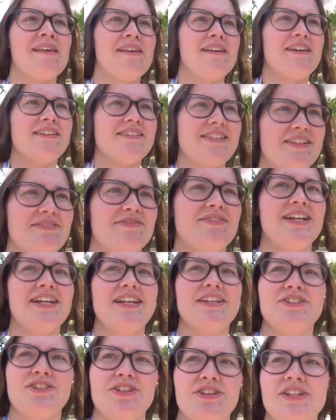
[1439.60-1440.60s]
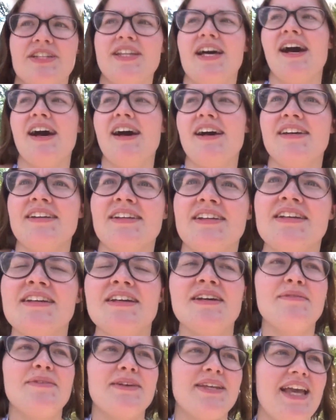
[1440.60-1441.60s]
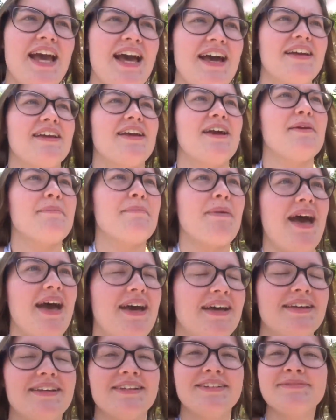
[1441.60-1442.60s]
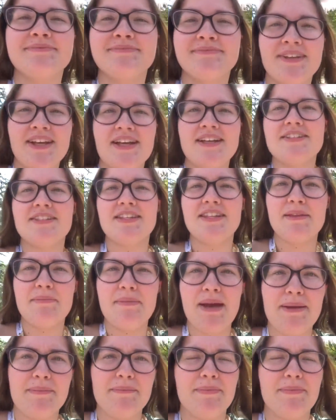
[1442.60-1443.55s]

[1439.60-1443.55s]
I did really enjoy that. But yeah, going back to the main